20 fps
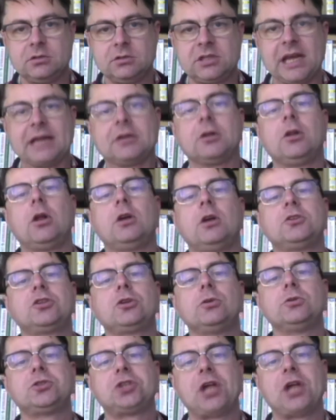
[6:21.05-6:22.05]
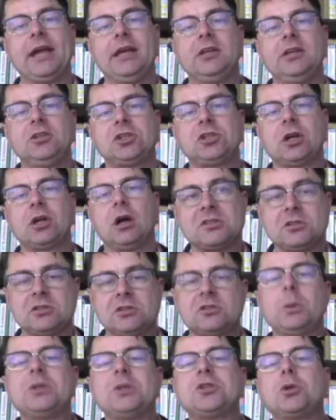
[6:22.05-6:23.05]
technological change to
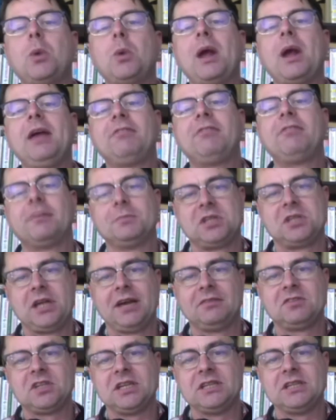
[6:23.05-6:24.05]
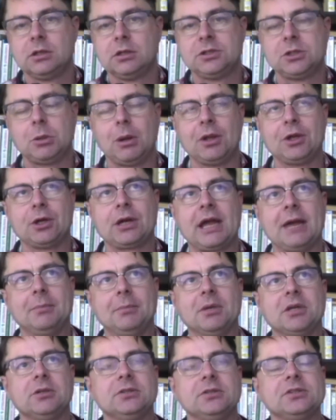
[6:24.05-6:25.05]
switch away from CFCs to other
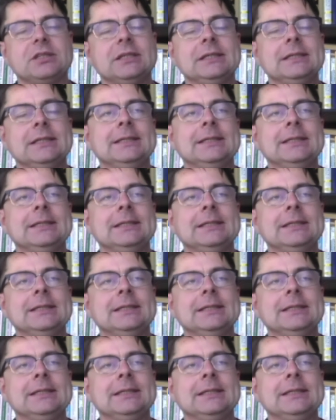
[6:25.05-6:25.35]
chemicals.